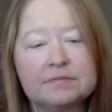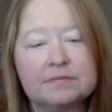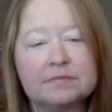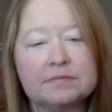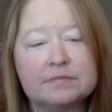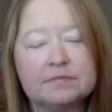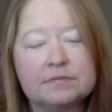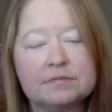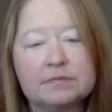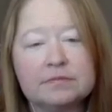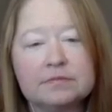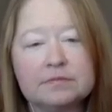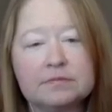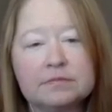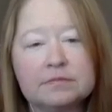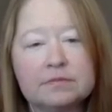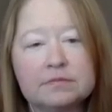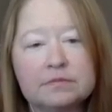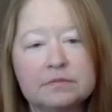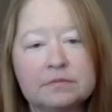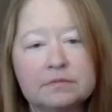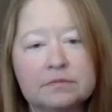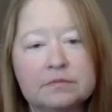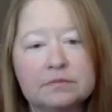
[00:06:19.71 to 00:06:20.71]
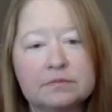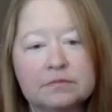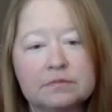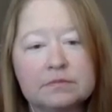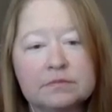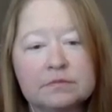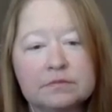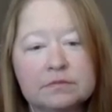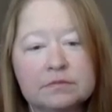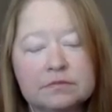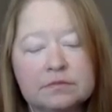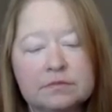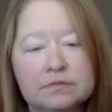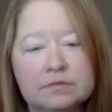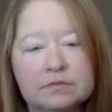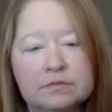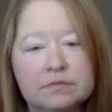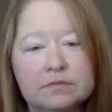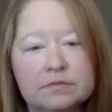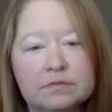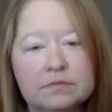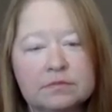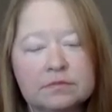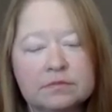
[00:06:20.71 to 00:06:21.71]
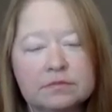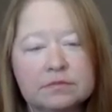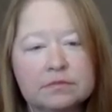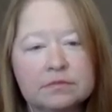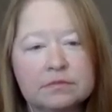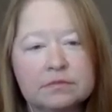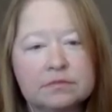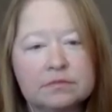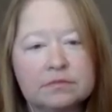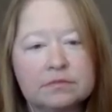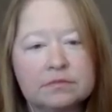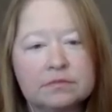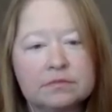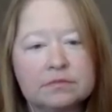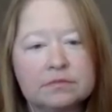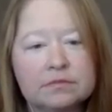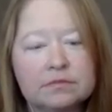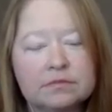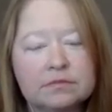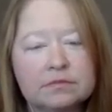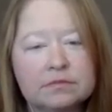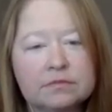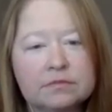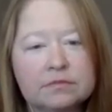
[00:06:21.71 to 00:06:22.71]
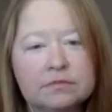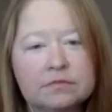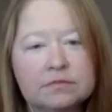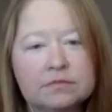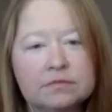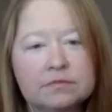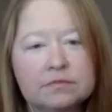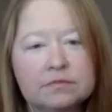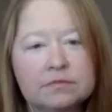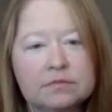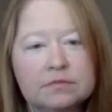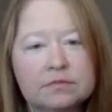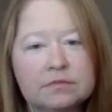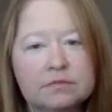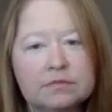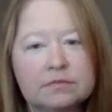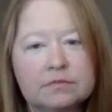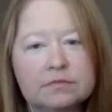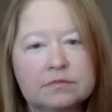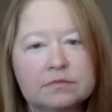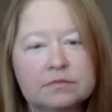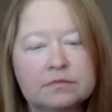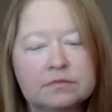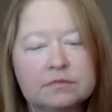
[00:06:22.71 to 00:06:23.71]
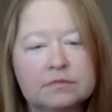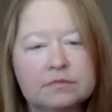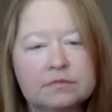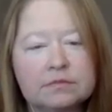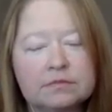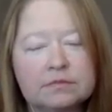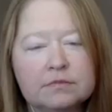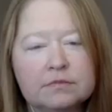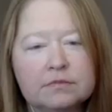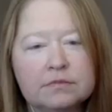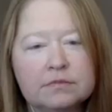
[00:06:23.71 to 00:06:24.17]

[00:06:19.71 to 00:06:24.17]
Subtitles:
(not speaking)